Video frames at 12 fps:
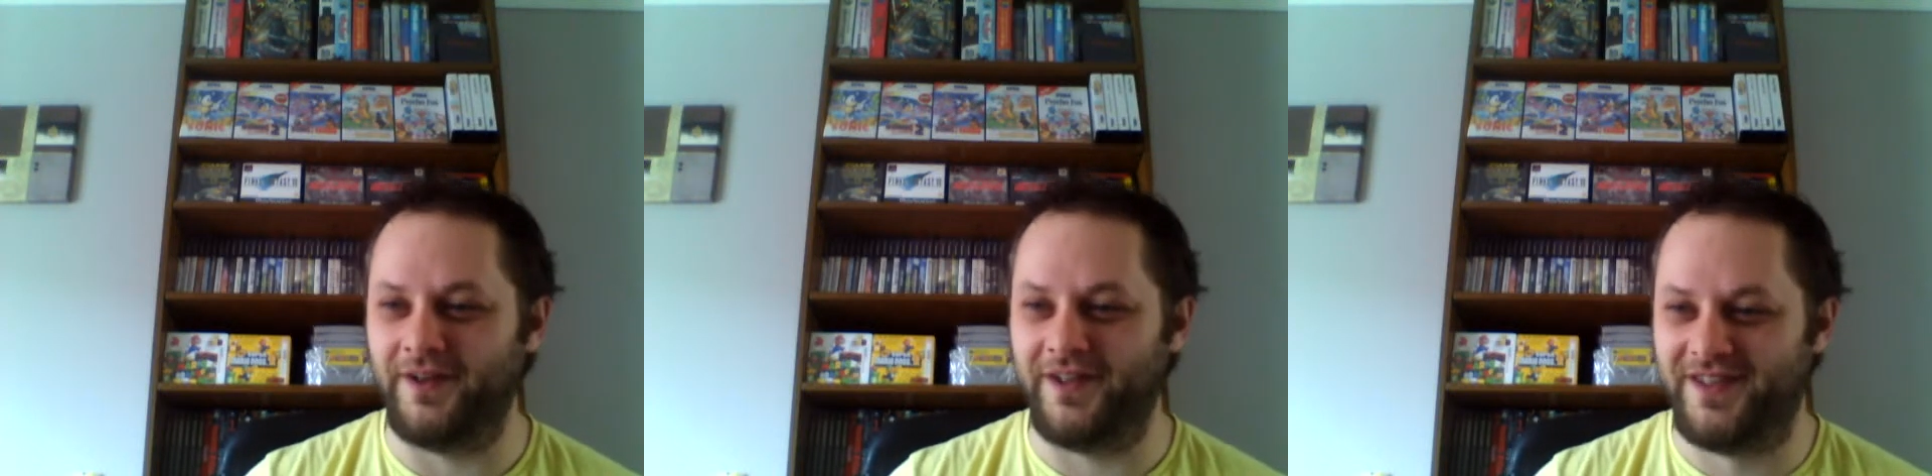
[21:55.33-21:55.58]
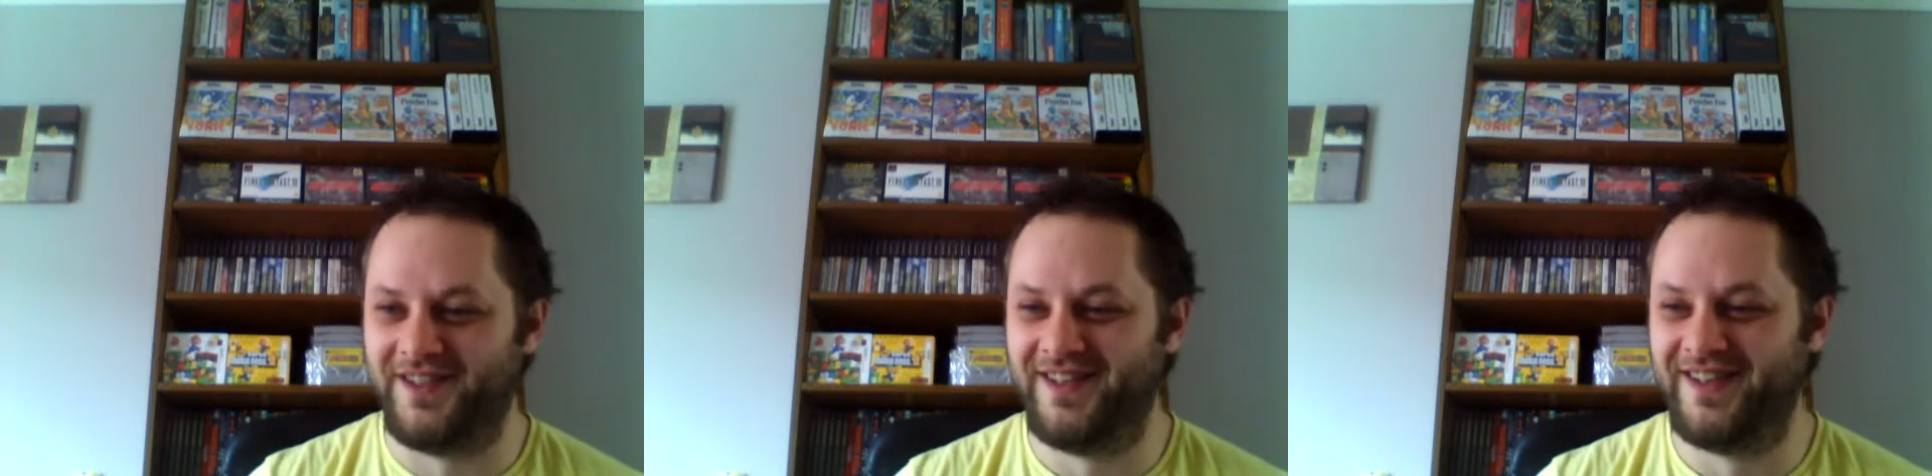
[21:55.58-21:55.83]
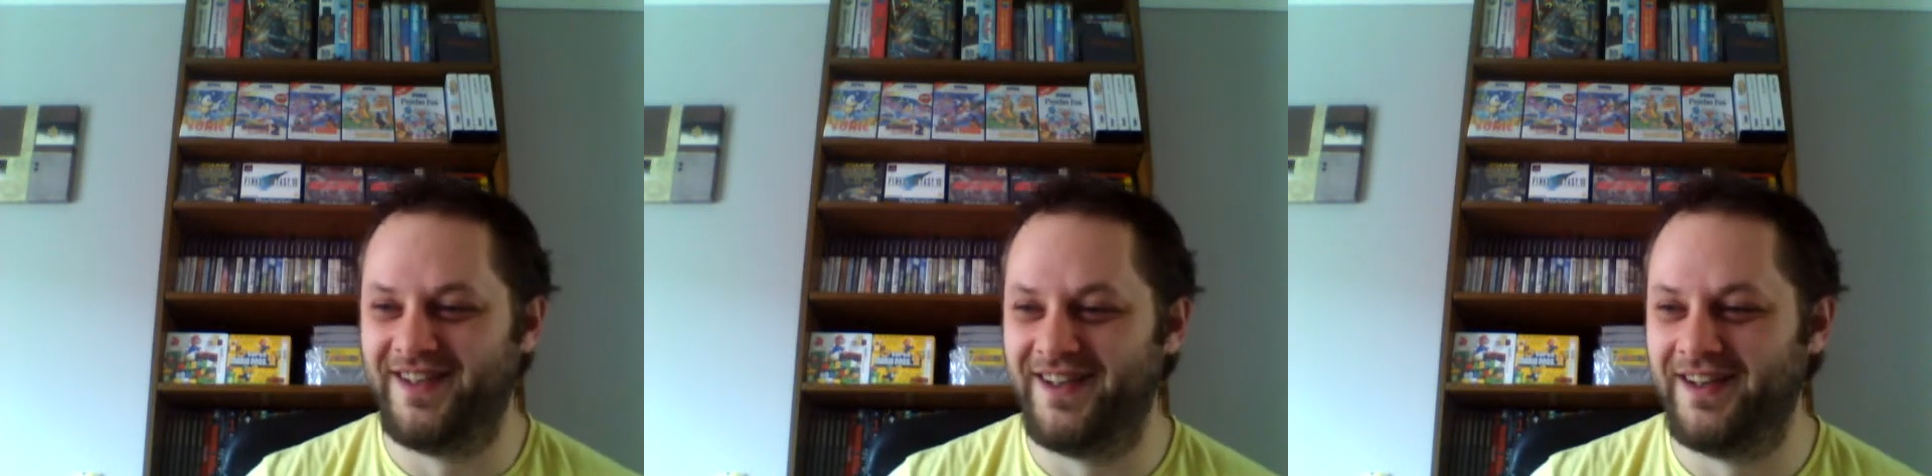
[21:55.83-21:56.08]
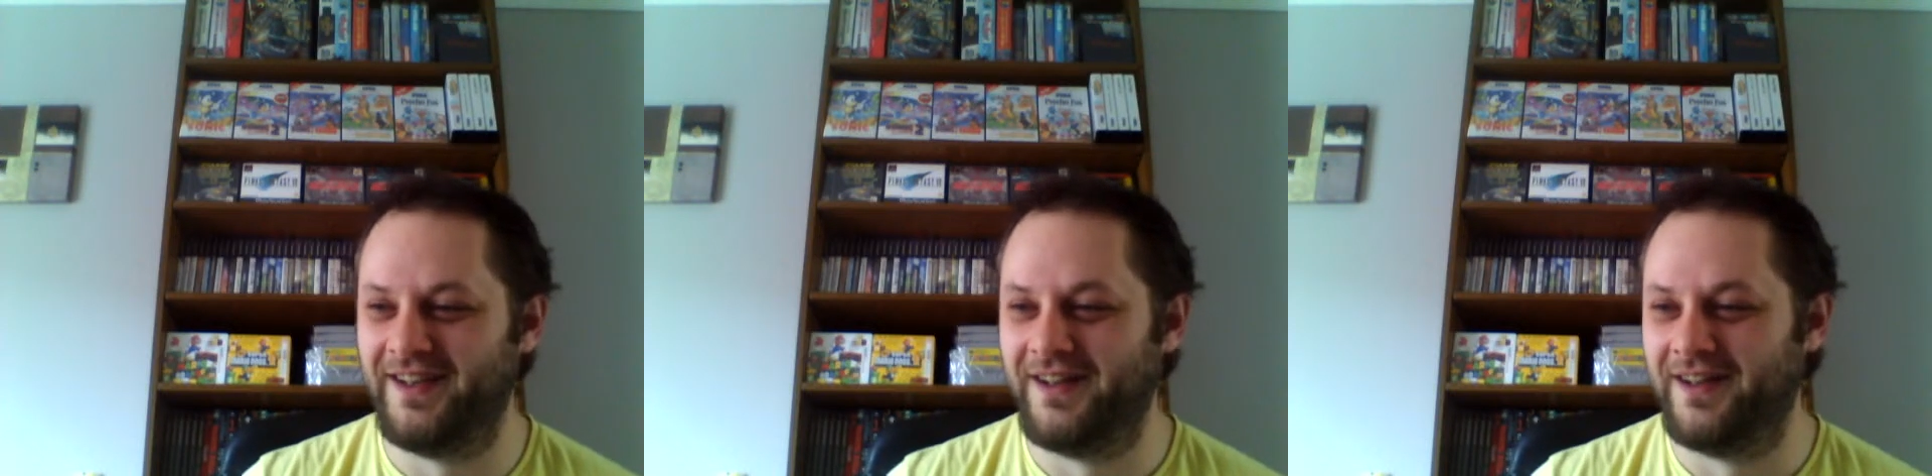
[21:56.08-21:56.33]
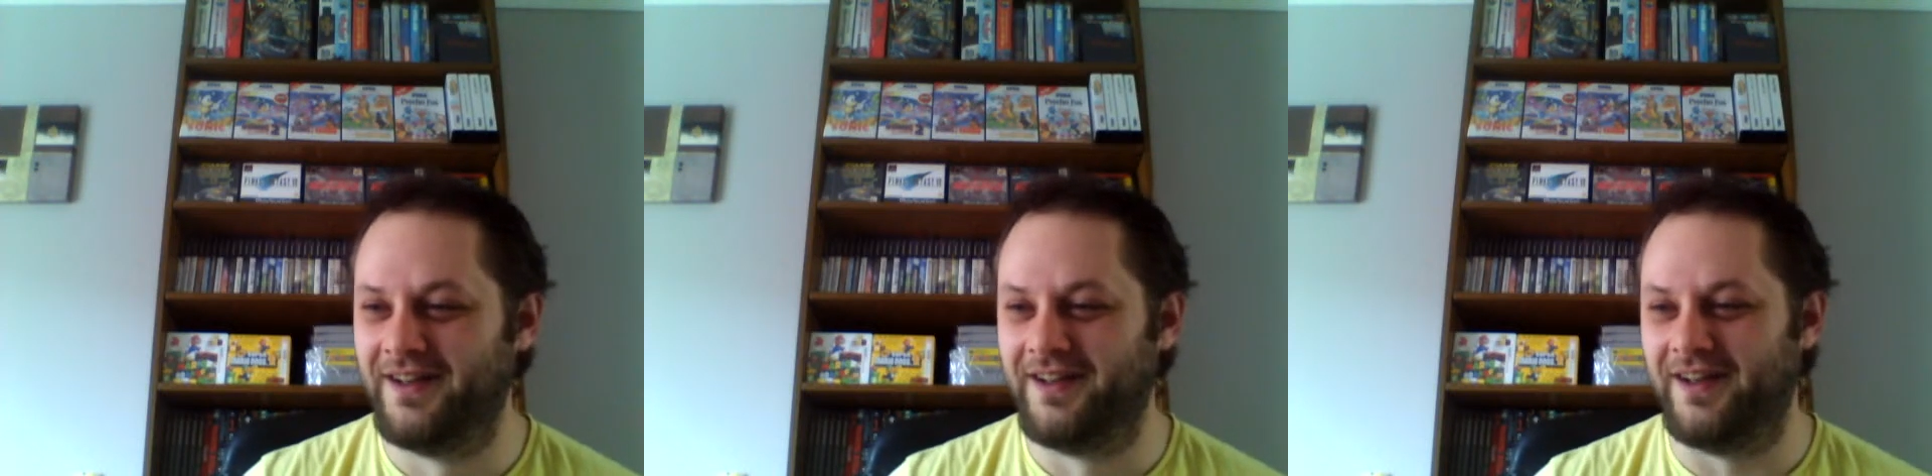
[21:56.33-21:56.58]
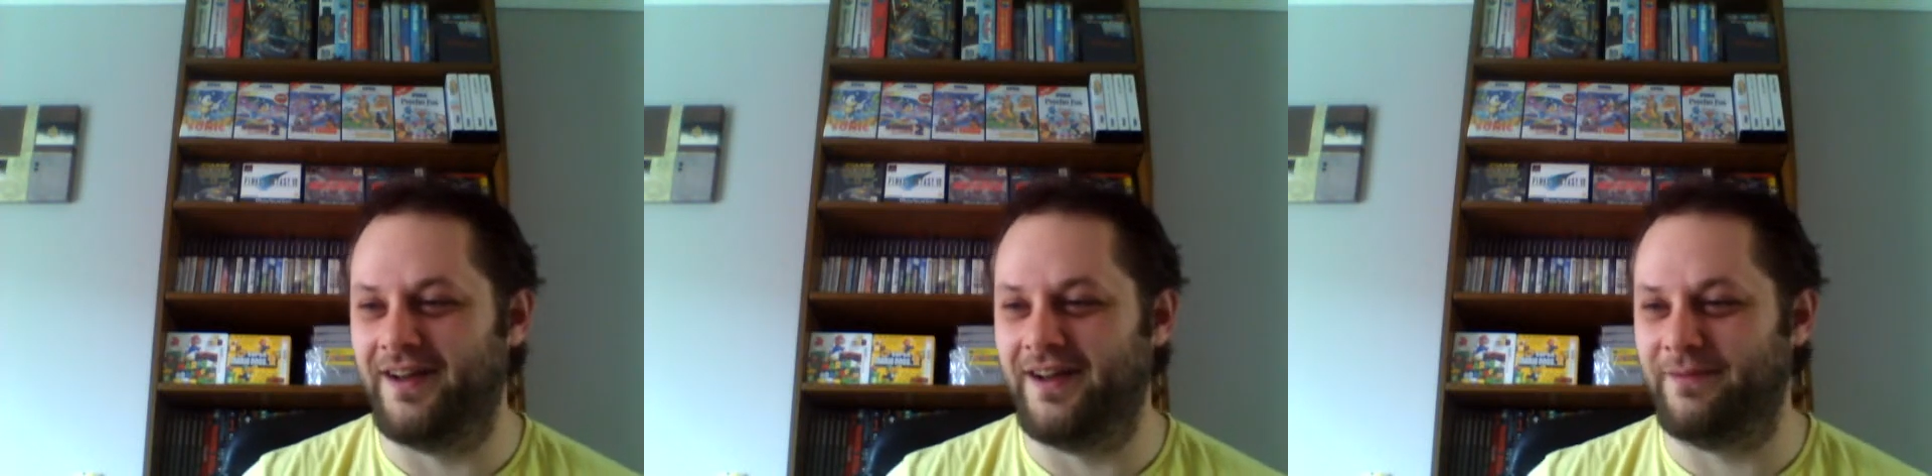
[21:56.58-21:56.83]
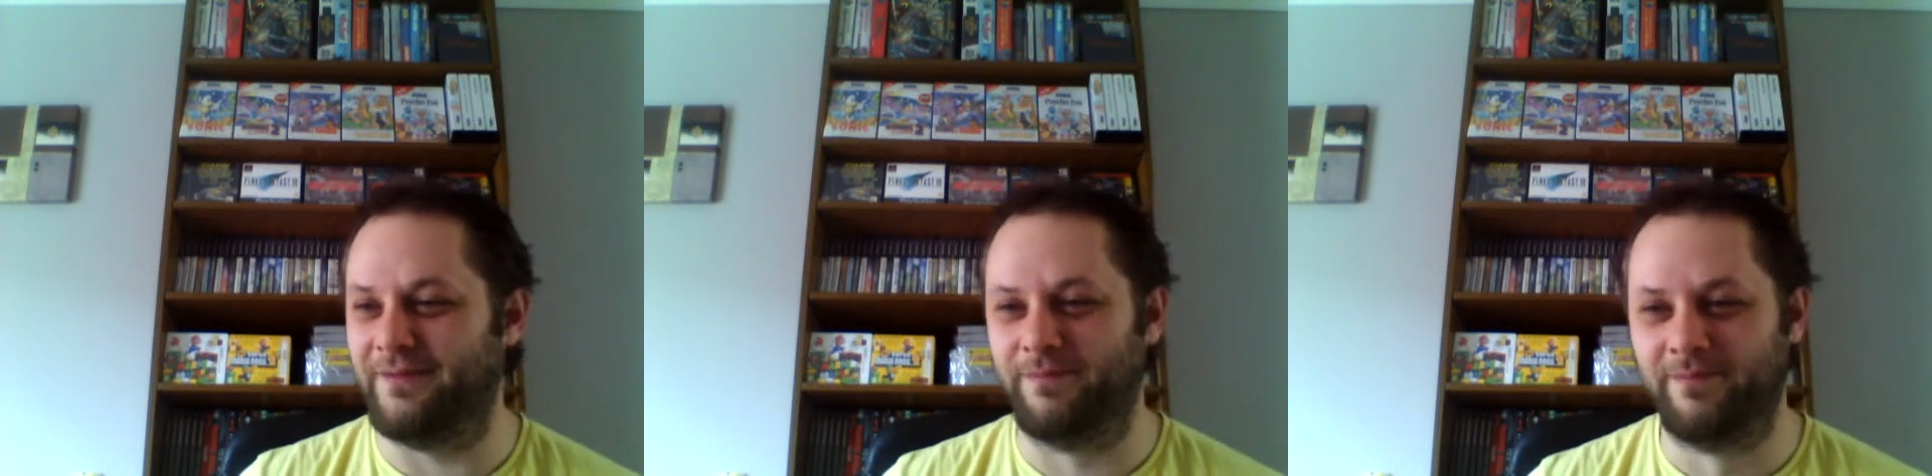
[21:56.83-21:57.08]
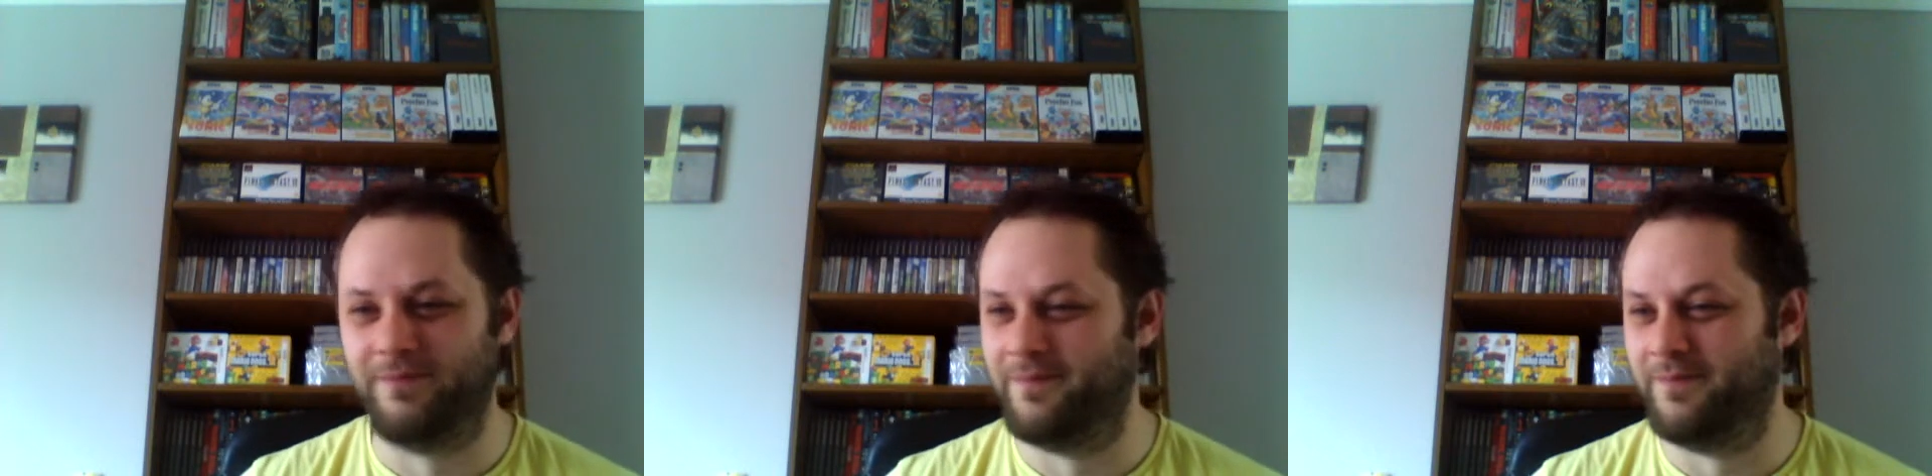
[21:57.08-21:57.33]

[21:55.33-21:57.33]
this. But